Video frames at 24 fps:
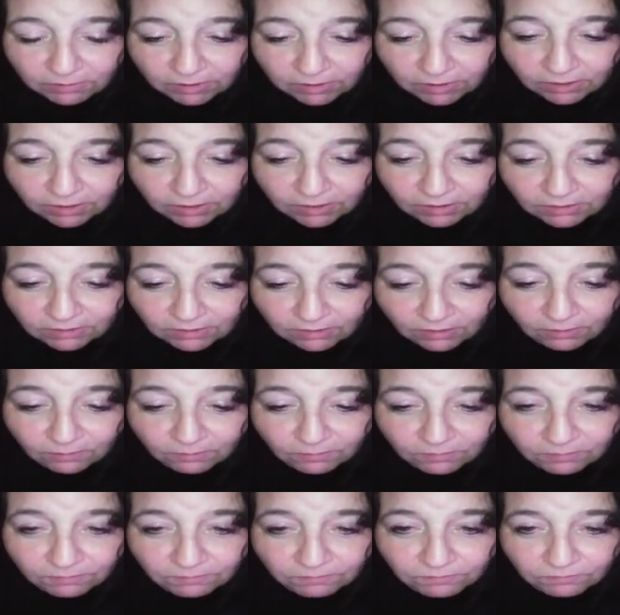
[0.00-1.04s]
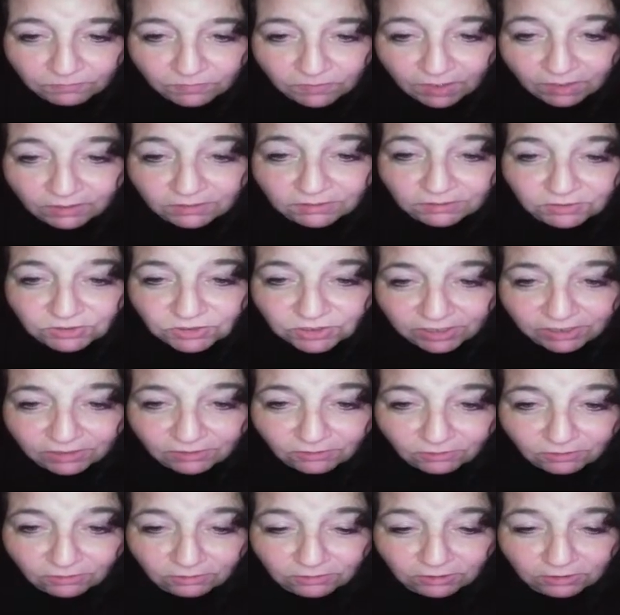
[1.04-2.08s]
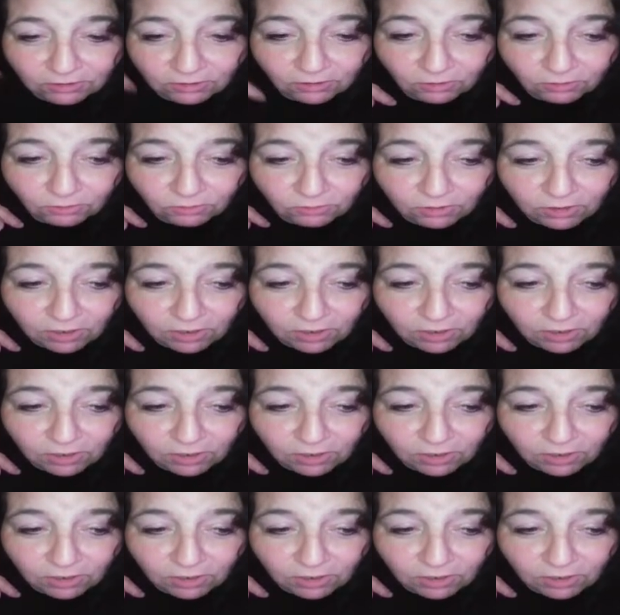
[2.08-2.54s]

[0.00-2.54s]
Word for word: And on this channel, you know,